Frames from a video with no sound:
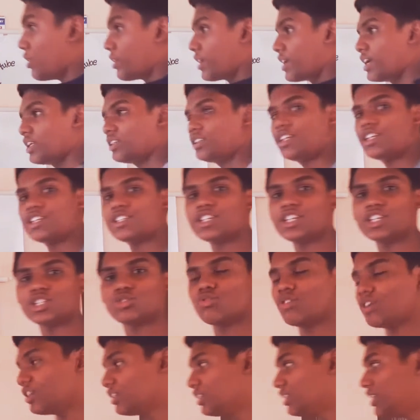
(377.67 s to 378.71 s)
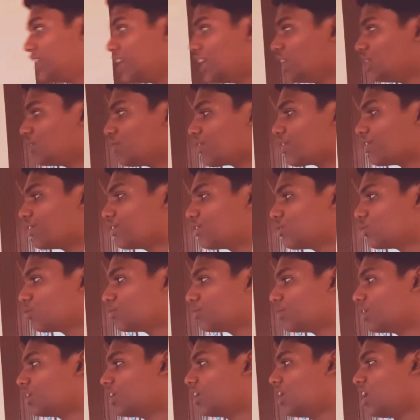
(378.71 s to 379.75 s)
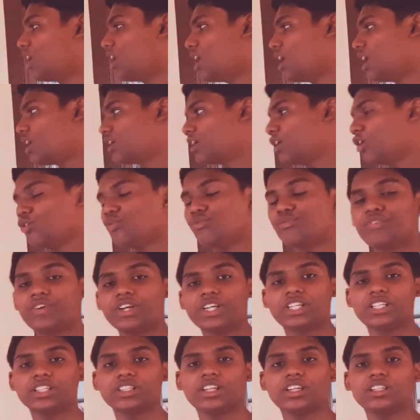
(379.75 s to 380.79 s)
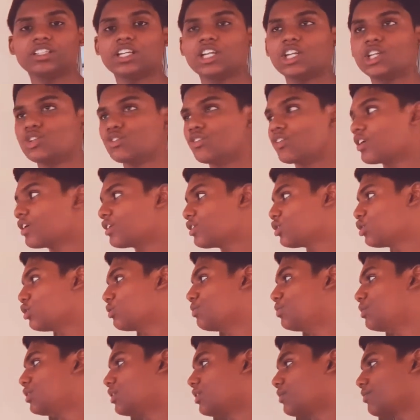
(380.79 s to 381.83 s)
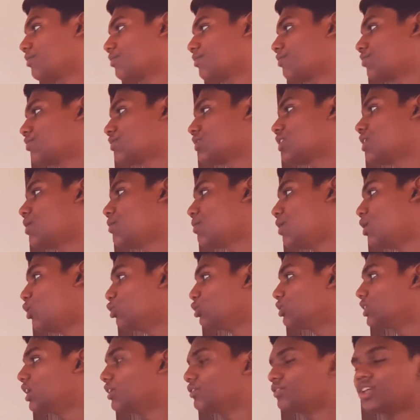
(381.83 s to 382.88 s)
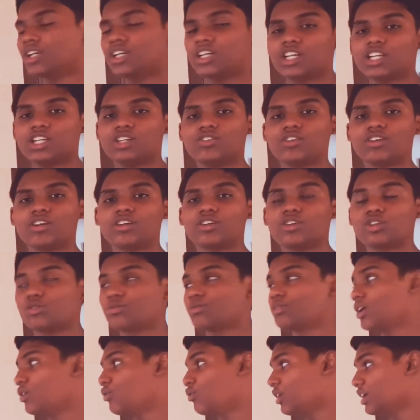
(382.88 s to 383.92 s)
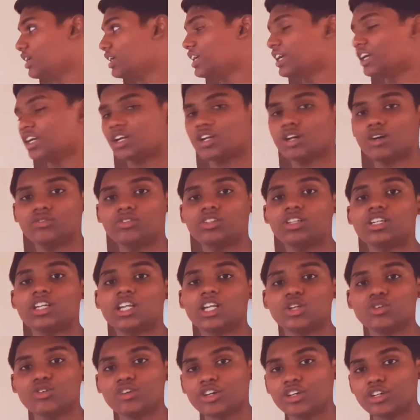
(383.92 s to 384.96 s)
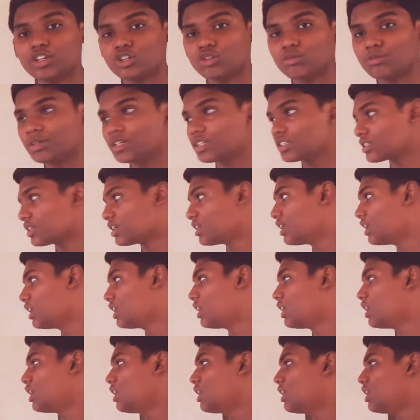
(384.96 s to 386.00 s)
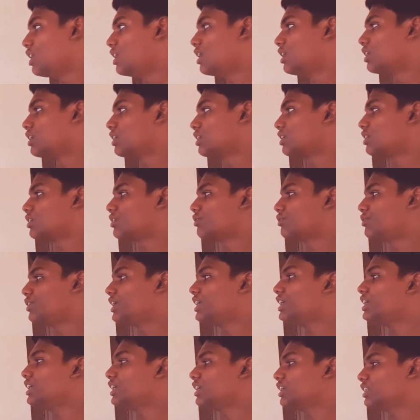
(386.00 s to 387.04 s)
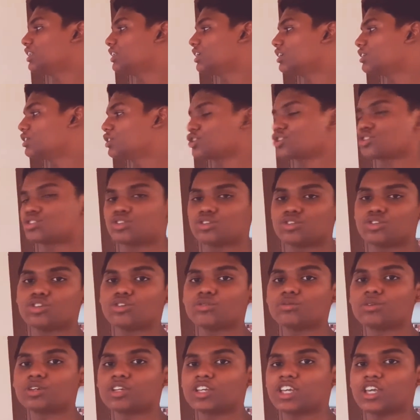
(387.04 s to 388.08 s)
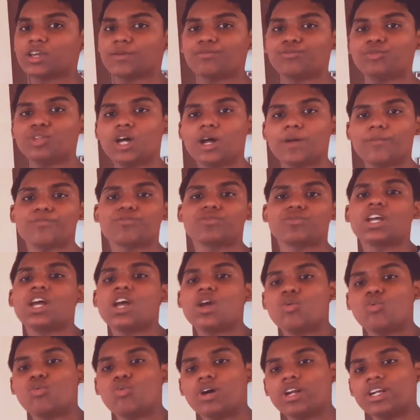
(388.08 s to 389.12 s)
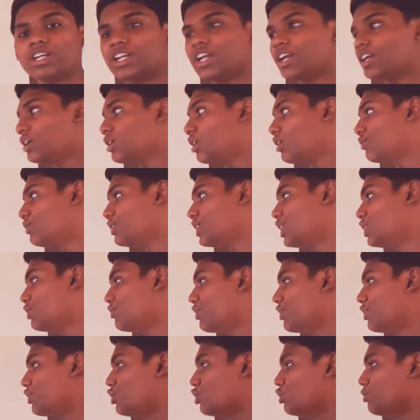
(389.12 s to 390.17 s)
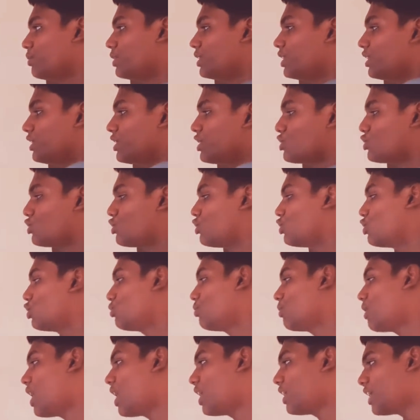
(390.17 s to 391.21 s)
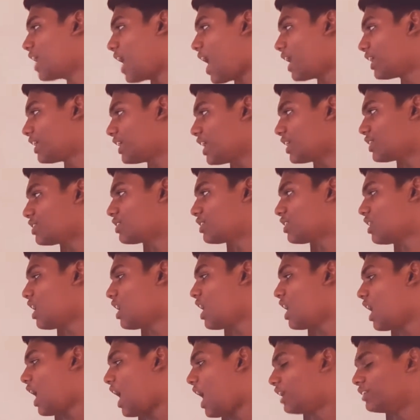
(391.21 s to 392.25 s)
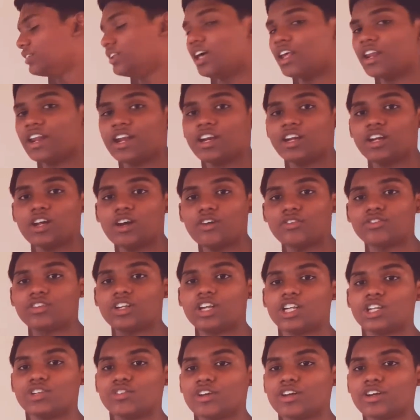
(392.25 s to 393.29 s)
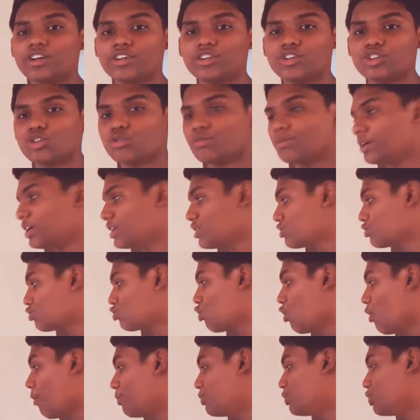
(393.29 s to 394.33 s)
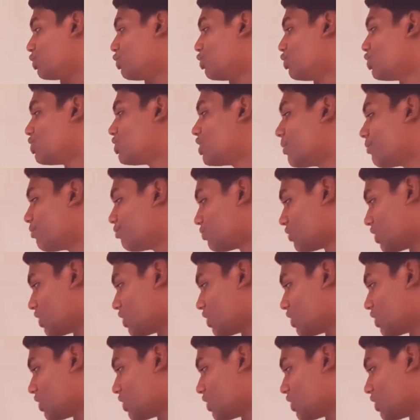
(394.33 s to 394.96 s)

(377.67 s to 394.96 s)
Okay, this is one delivery tube. Now fit the delivery tube, the mouth of the delivery tube. The one end of the delivery tube is fit in the test tube. Keep the one end of delivery tube in the test tube and attach other end of delivery tube in soap solution.